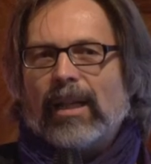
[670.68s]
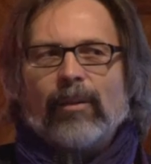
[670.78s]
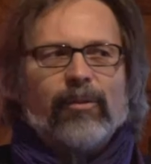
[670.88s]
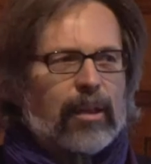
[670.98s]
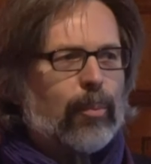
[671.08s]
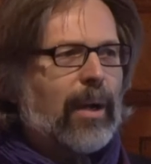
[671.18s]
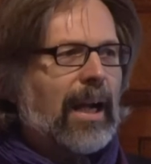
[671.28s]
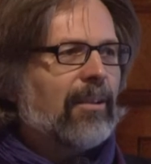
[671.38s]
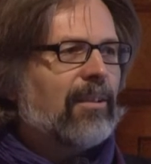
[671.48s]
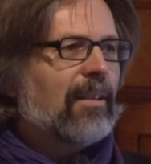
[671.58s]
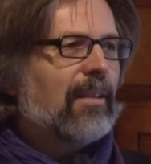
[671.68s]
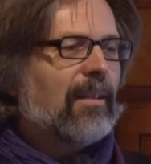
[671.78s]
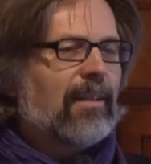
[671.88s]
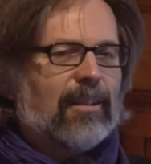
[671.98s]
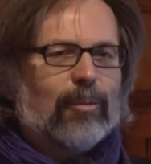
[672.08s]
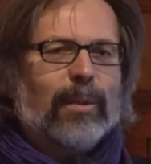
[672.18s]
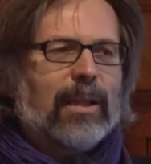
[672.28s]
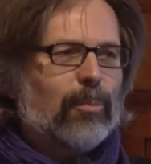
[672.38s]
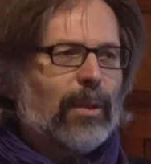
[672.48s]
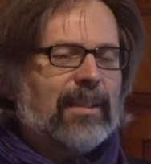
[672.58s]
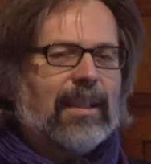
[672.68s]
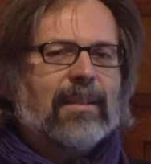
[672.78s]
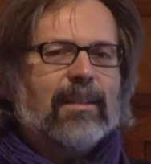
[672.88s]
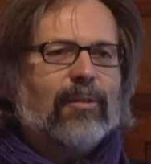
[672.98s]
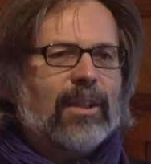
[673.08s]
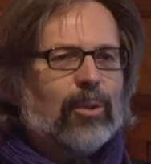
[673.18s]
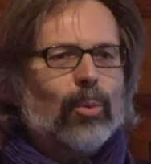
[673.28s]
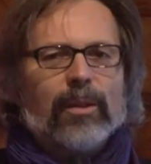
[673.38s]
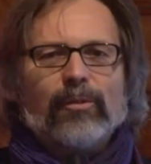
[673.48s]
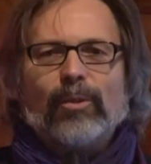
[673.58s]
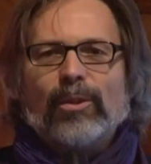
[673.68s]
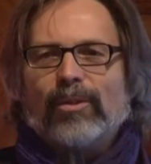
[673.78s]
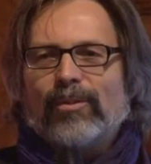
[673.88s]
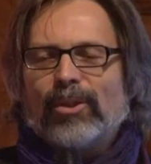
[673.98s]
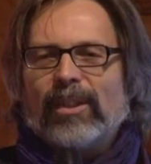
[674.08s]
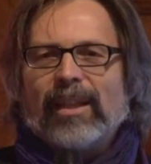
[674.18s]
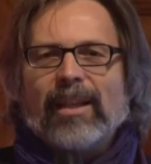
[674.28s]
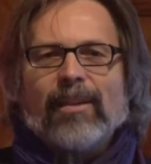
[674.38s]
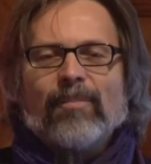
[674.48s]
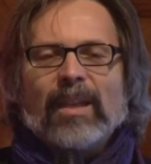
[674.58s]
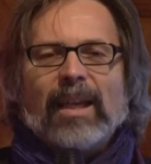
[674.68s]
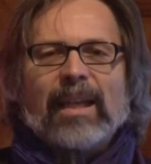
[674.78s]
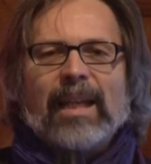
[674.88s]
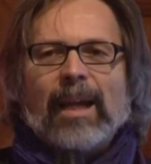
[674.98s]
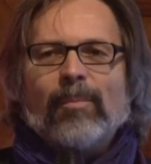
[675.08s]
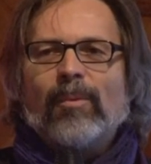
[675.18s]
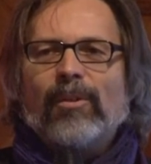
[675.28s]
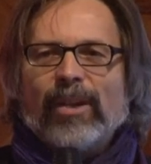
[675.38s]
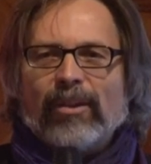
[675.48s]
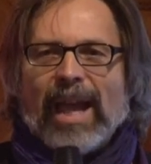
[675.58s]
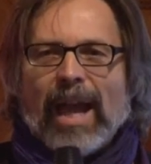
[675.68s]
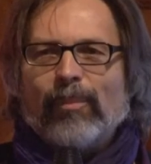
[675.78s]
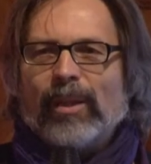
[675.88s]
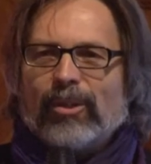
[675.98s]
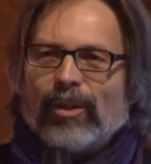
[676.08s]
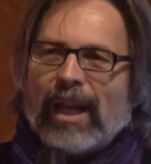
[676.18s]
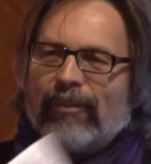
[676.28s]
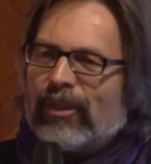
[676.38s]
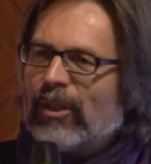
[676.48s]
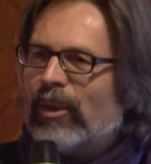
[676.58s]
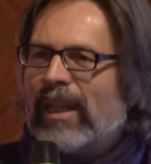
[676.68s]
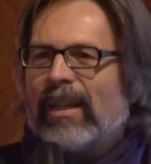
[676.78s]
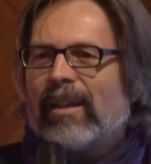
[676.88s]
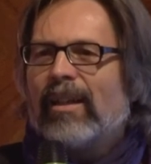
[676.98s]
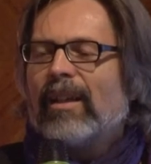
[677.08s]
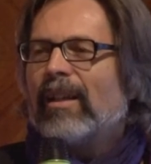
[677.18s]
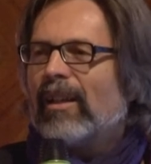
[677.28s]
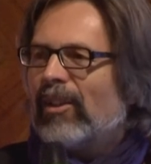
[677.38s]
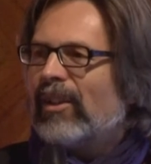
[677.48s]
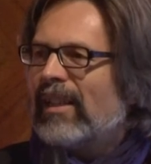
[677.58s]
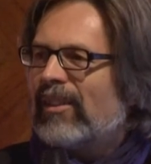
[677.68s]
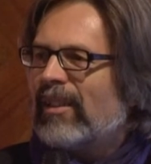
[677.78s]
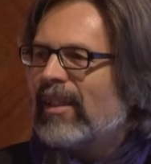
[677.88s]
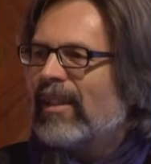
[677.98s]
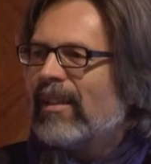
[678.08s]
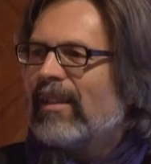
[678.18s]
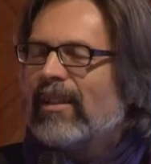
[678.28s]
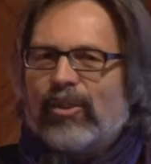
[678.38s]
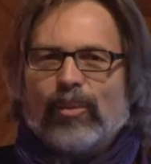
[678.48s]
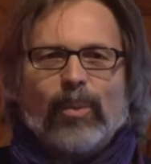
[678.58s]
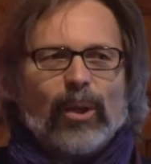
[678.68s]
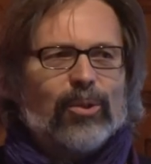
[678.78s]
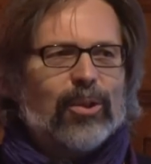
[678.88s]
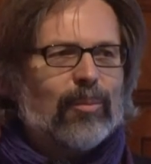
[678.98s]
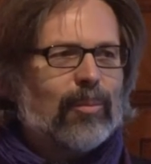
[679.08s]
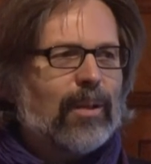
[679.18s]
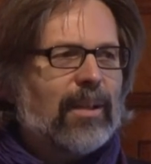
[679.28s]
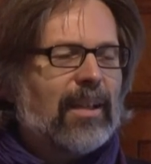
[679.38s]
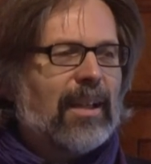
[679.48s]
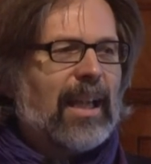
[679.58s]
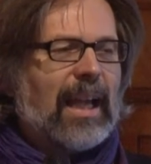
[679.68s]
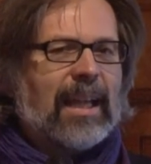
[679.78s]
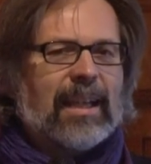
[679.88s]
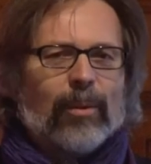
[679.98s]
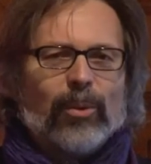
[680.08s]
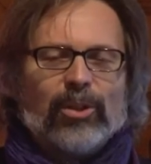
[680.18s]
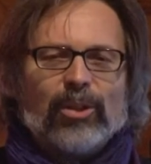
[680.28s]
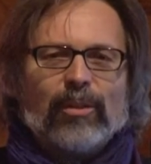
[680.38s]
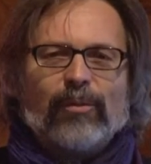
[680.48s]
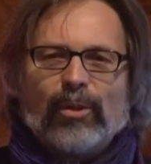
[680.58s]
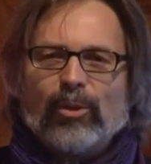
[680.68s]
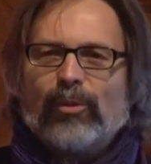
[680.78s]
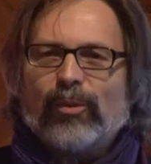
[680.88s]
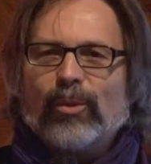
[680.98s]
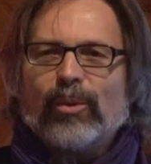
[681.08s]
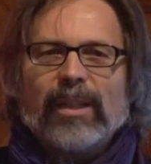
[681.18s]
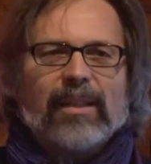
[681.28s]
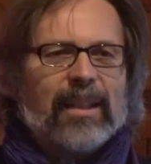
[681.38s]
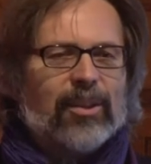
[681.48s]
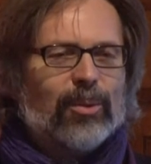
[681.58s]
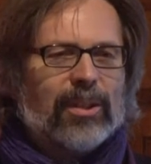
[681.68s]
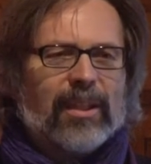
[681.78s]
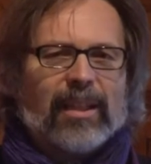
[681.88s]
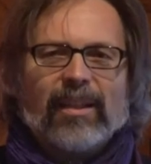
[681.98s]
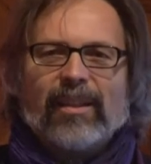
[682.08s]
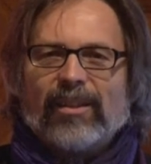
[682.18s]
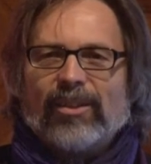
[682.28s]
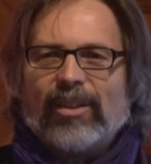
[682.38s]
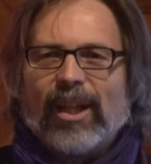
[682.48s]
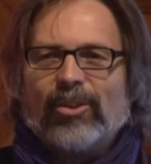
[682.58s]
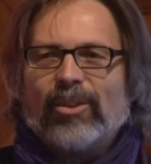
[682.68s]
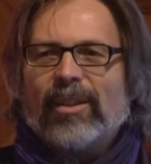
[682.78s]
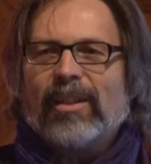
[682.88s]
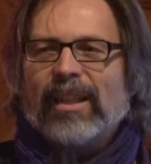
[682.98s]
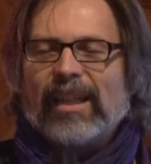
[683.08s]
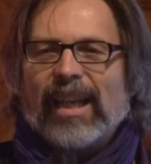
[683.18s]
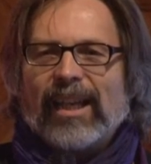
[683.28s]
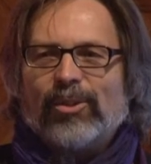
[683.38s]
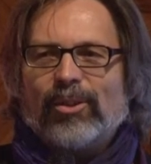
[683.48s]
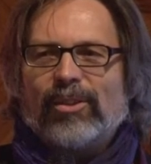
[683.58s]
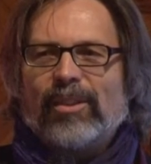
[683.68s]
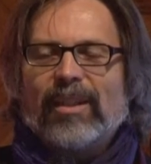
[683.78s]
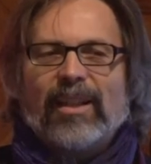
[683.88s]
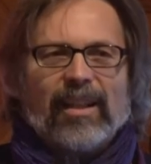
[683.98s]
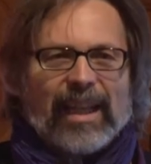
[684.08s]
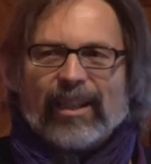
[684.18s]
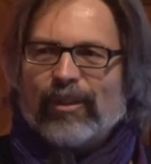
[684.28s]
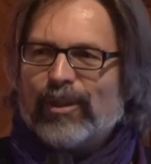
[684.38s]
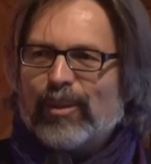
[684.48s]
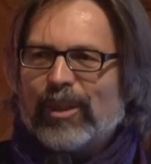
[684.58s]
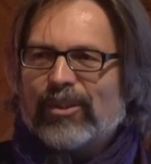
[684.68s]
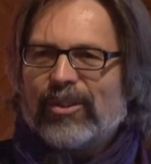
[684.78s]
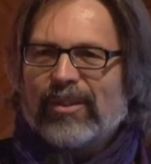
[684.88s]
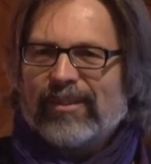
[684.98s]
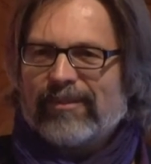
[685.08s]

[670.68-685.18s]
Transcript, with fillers: I'm very proud to be the president of this wonderful university, and I'm very happy to have you here on this uh, symposium. And I wish you a fruitful and interesting discussion and lectures. Thank you very much.